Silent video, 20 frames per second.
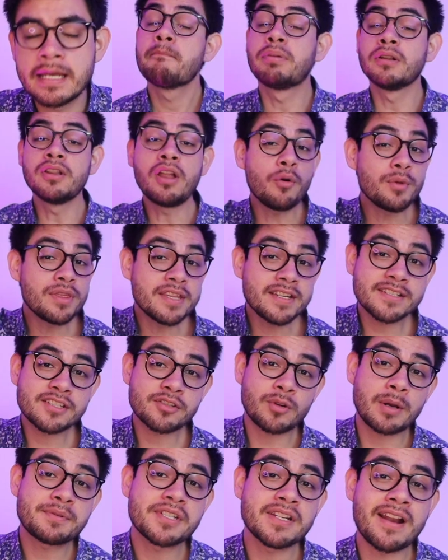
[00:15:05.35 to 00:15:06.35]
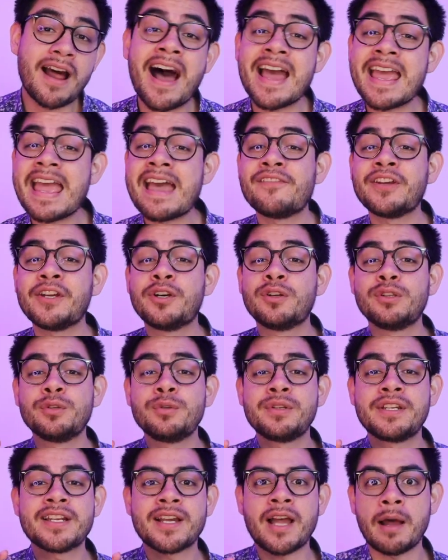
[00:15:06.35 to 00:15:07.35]
Below in the description, I have
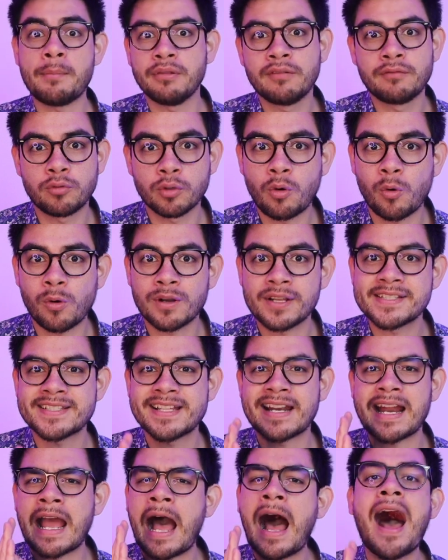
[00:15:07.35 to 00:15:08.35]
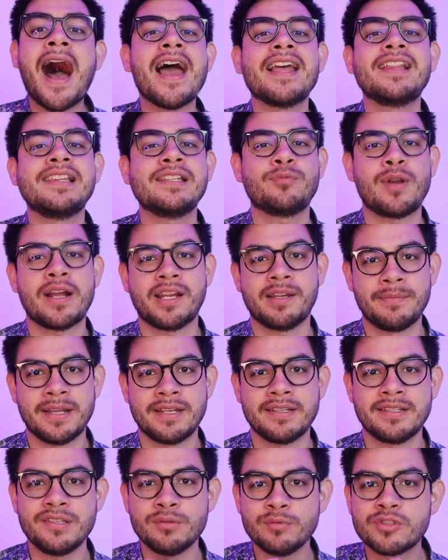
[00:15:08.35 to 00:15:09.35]
included a couple of recordings that I highly
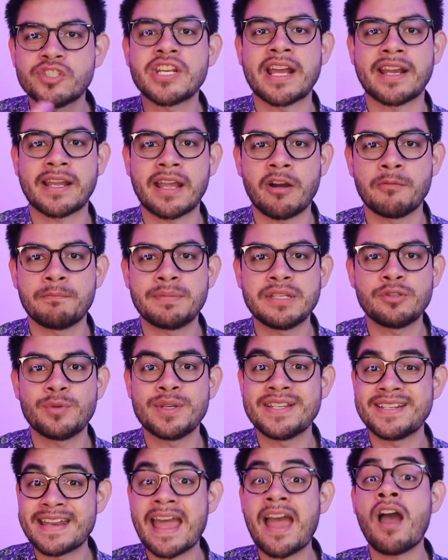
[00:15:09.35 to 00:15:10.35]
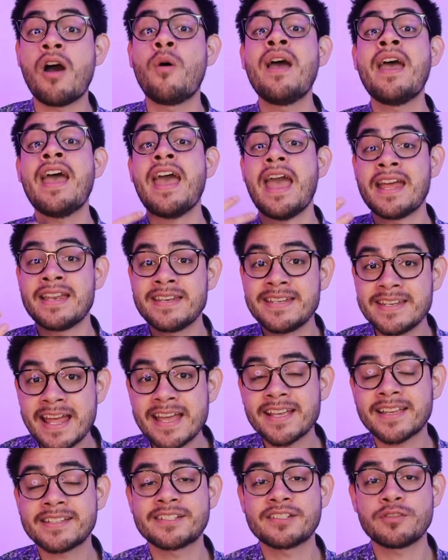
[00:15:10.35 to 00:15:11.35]
recommend you check out between now and
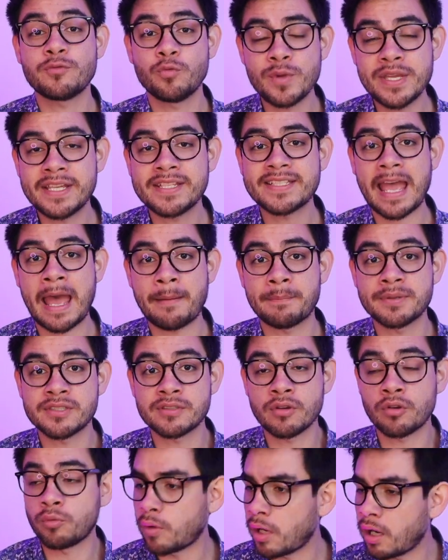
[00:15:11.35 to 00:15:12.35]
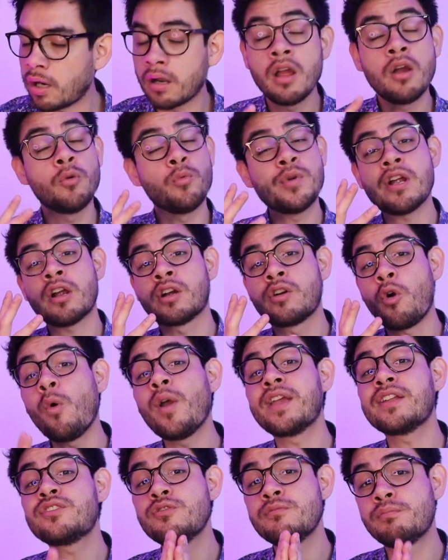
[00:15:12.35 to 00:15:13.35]
next week's episode, where we are
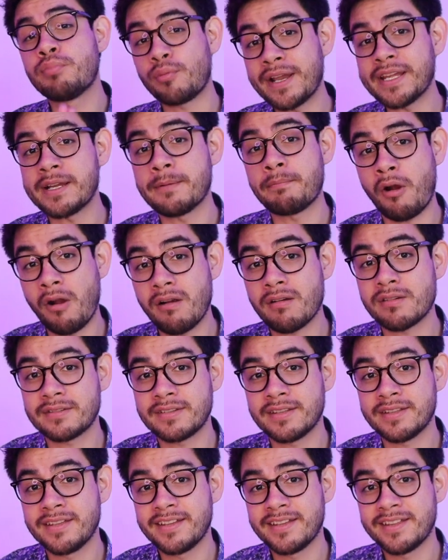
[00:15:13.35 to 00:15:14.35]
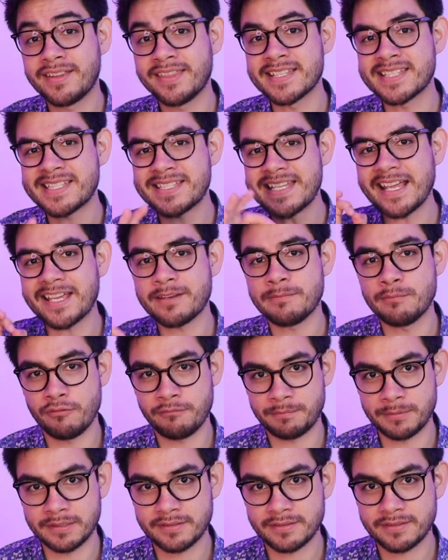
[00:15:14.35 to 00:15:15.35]
going to break apart the second
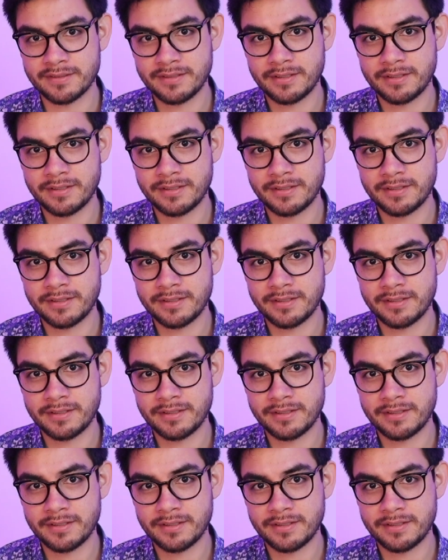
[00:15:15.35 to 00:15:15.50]
movement